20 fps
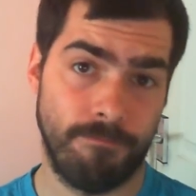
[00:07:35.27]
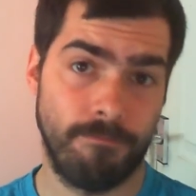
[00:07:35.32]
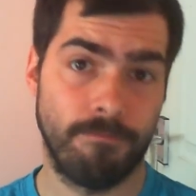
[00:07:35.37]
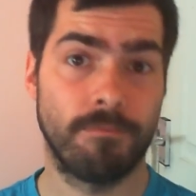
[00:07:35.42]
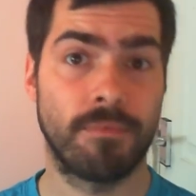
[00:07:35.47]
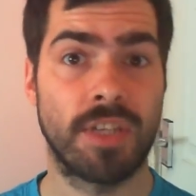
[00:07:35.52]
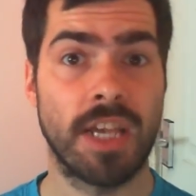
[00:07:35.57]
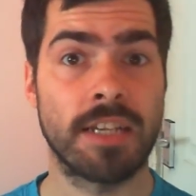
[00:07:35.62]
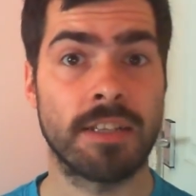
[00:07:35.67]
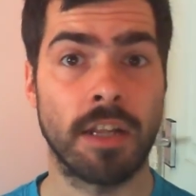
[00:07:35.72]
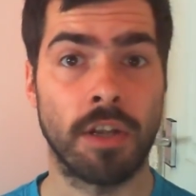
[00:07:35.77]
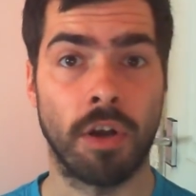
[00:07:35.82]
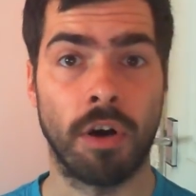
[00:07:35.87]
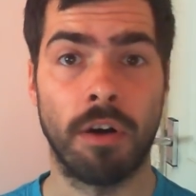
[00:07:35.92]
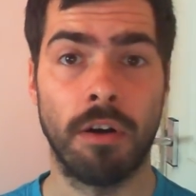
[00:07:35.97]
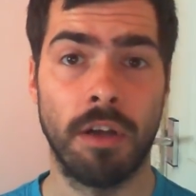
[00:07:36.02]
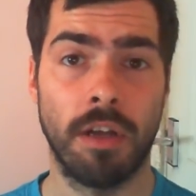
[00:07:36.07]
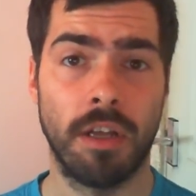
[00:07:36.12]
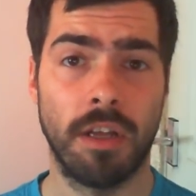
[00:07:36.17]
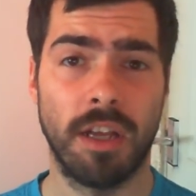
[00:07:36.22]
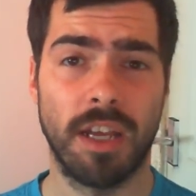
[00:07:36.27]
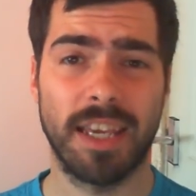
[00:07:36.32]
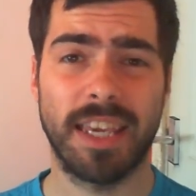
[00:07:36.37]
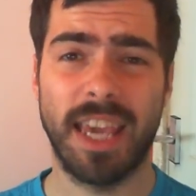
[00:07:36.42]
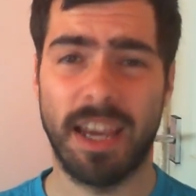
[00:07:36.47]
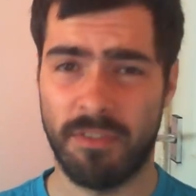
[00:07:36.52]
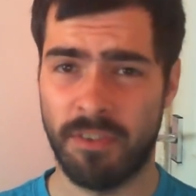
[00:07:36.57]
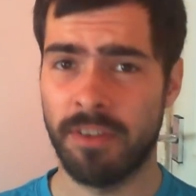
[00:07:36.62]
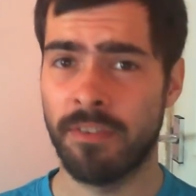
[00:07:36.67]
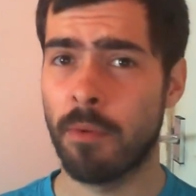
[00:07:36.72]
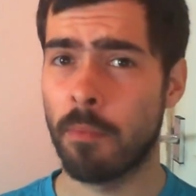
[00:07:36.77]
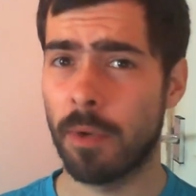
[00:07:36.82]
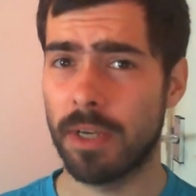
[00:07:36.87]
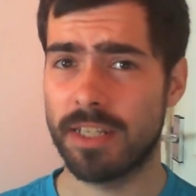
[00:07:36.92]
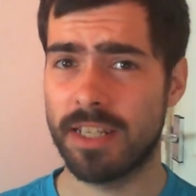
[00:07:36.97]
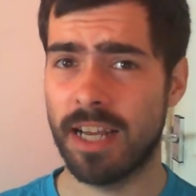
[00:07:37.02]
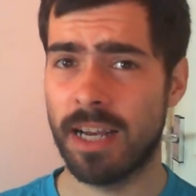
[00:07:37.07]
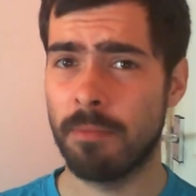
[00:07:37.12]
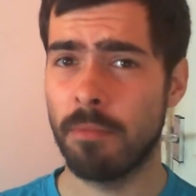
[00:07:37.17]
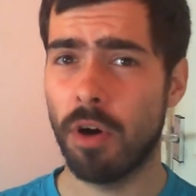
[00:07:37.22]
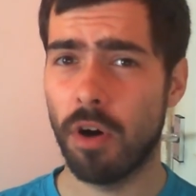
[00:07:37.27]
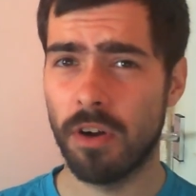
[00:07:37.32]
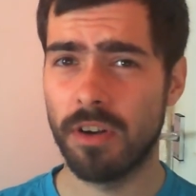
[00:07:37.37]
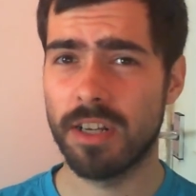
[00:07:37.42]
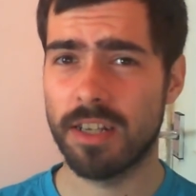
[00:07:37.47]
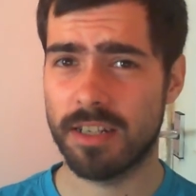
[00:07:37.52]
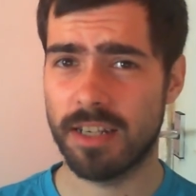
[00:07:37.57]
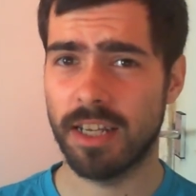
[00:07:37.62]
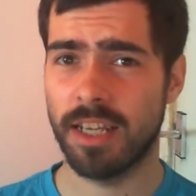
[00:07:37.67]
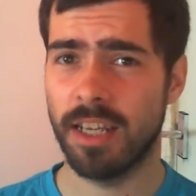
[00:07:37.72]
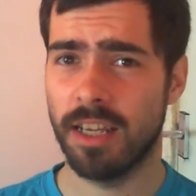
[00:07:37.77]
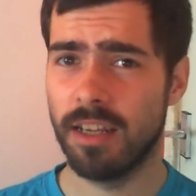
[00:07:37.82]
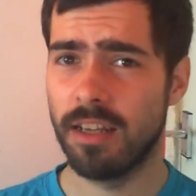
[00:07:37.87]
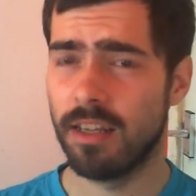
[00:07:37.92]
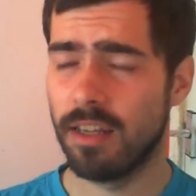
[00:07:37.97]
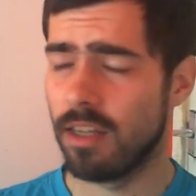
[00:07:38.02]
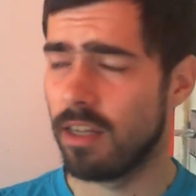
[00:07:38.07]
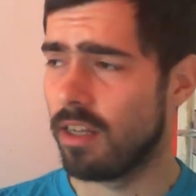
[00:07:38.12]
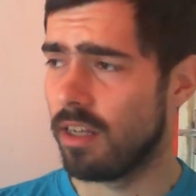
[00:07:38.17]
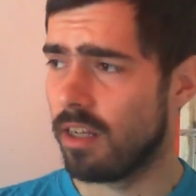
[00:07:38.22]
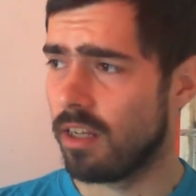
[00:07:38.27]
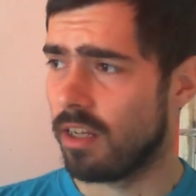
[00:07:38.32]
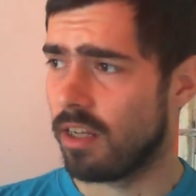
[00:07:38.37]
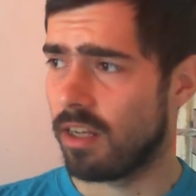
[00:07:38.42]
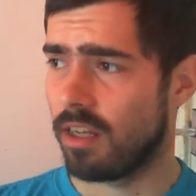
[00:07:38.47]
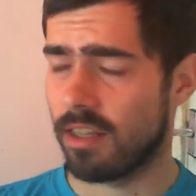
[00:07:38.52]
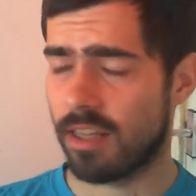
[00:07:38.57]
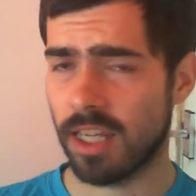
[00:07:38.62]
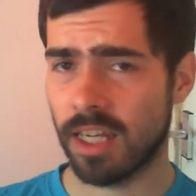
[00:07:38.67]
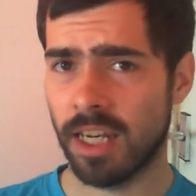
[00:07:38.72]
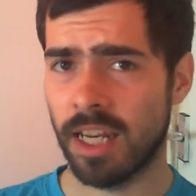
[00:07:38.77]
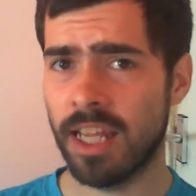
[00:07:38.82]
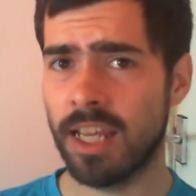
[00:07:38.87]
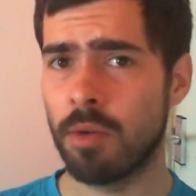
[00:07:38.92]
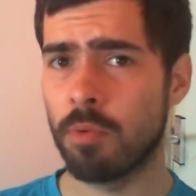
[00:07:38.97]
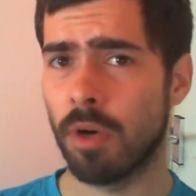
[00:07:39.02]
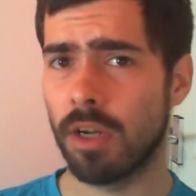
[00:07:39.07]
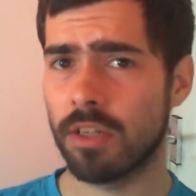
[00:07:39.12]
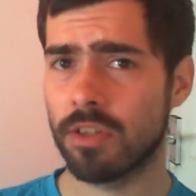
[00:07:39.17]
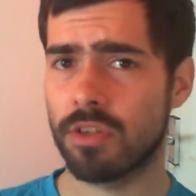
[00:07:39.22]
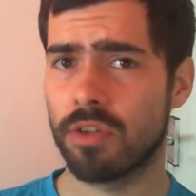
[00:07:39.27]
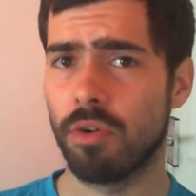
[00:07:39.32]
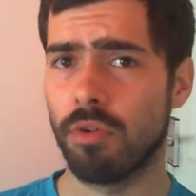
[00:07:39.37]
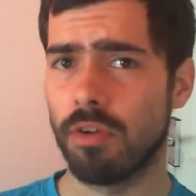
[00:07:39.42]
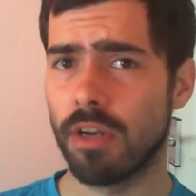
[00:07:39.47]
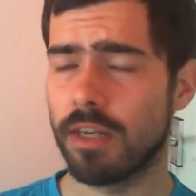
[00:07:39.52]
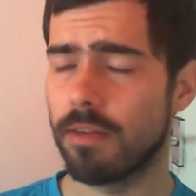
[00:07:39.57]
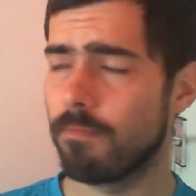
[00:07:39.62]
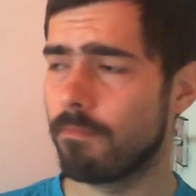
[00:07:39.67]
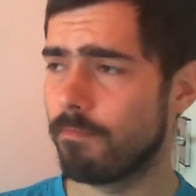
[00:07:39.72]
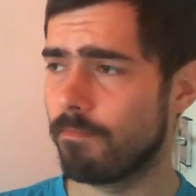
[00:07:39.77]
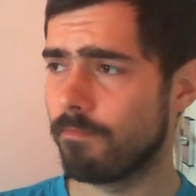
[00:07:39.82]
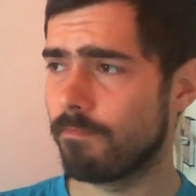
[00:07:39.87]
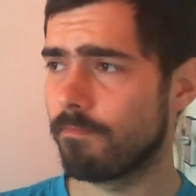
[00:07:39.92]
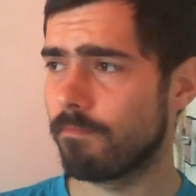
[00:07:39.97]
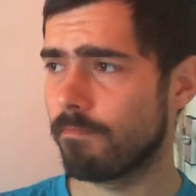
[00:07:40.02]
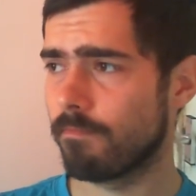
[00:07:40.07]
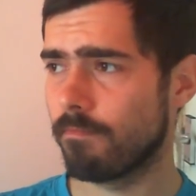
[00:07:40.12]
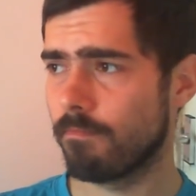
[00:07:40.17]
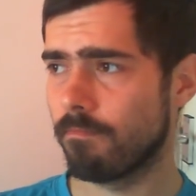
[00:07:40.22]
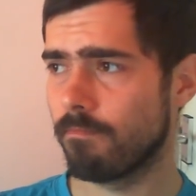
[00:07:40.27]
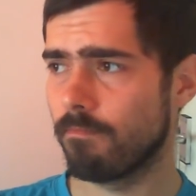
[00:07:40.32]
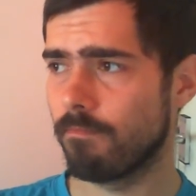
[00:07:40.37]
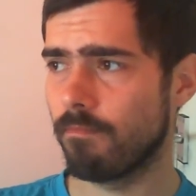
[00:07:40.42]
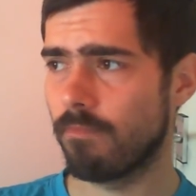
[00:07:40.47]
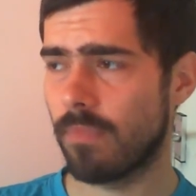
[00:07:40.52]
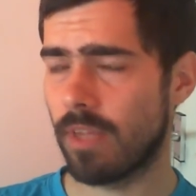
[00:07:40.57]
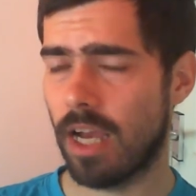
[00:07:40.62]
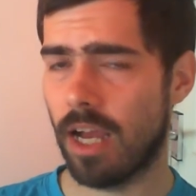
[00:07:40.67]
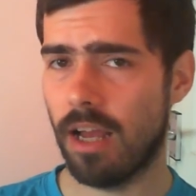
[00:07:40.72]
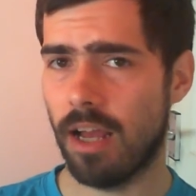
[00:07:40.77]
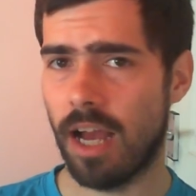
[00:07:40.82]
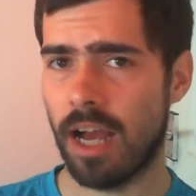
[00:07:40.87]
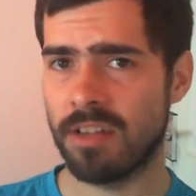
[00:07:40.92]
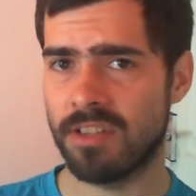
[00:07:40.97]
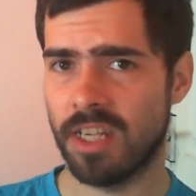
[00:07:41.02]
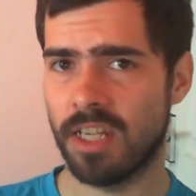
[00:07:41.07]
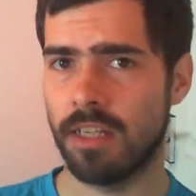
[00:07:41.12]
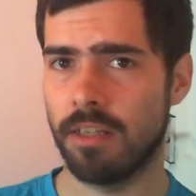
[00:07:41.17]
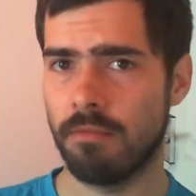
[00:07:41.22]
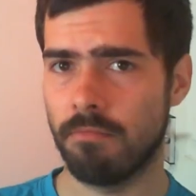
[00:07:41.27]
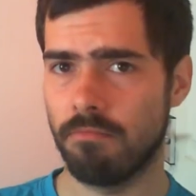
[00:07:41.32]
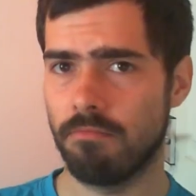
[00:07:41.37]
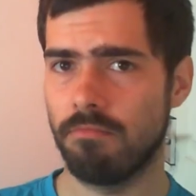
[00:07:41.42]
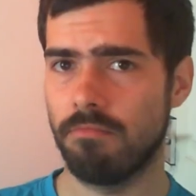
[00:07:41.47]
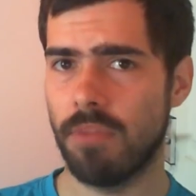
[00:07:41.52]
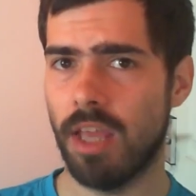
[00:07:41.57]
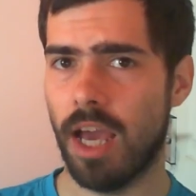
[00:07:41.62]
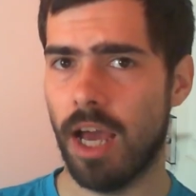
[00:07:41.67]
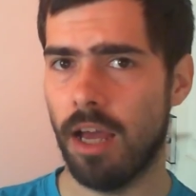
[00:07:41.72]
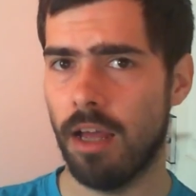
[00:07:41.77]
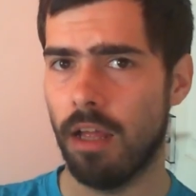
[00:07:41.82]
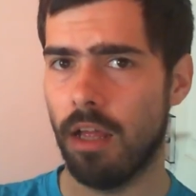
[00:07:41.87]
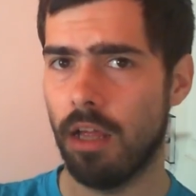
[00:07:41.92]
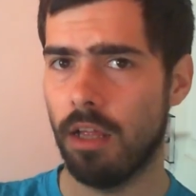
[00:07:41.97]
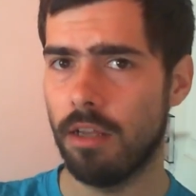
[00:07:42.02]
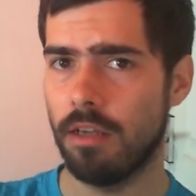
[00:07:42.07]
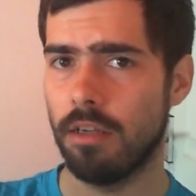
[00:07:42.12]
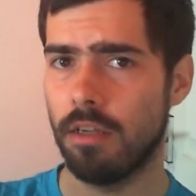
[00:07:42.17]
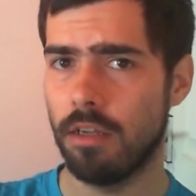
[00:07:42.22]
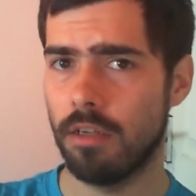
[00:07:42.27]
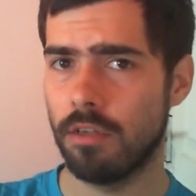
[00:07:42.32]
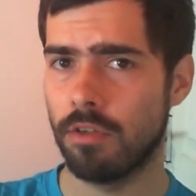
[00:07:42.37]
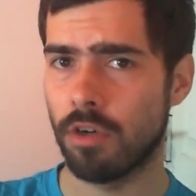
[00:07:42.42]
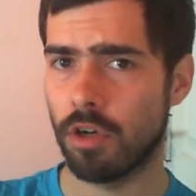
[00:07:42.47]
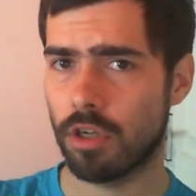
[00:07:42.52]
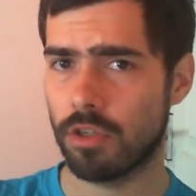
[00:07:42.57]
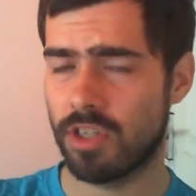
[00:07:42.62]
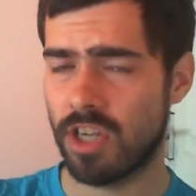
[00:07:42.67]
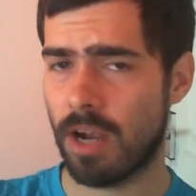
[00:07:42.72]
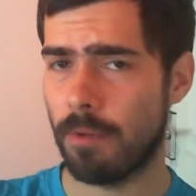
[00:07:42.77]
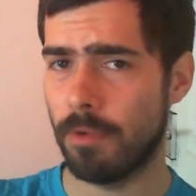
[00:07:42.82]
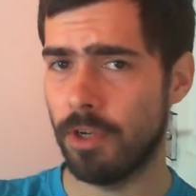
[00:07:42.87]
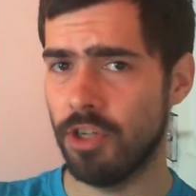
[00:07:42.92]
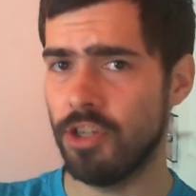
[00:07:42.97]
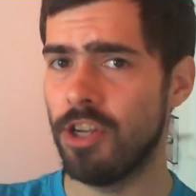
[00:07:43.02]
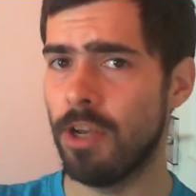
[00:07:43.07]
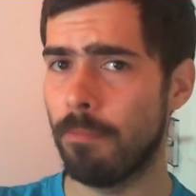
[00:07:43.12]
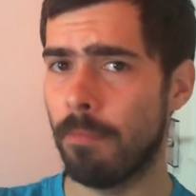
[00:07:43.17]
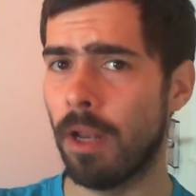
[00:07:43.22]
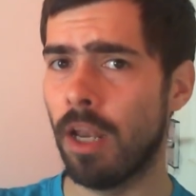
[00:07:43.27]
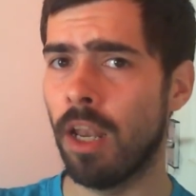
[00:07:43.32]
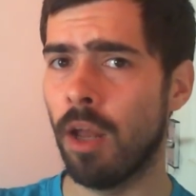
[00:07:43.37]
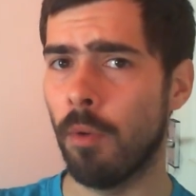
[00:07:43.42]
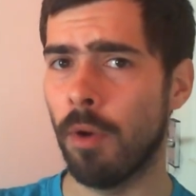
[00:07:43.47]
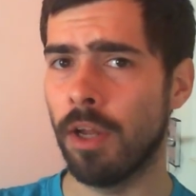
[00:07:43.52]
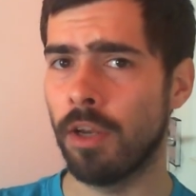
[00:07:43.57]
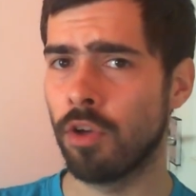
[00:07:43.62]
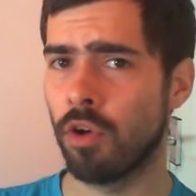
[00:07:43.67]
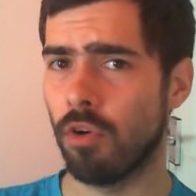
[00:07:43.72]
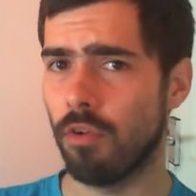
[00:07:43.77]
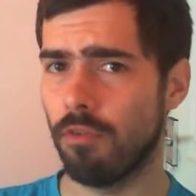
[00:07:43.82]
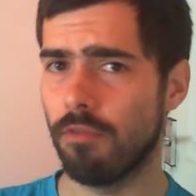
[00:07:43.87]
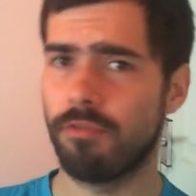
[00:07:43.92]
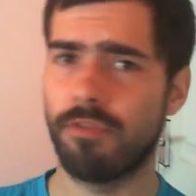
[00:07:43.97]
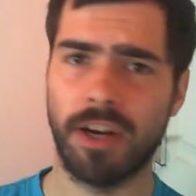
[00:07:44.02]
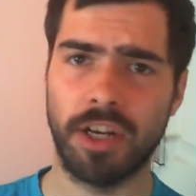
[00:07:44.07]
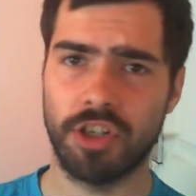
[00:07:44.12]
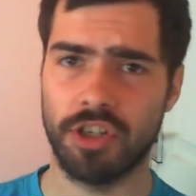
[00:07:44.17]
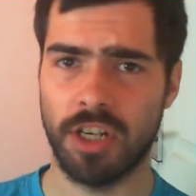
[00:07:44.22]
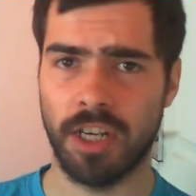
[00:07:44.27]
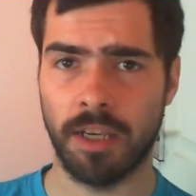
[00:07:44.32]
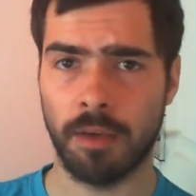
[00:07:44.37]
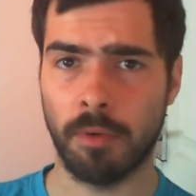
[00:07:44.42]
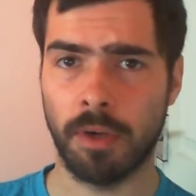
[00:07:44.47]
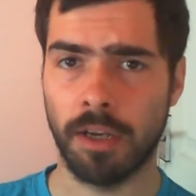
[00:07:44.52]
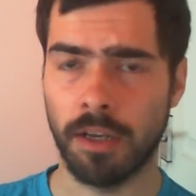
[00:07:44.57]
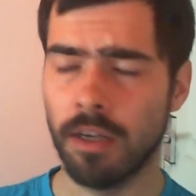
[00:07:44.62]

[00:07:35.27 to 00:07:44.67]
Says a lot. Get rid of him, West Ham. Honestly, I think League One's calling. As in, yeah, not Championship, but lower, not French League One.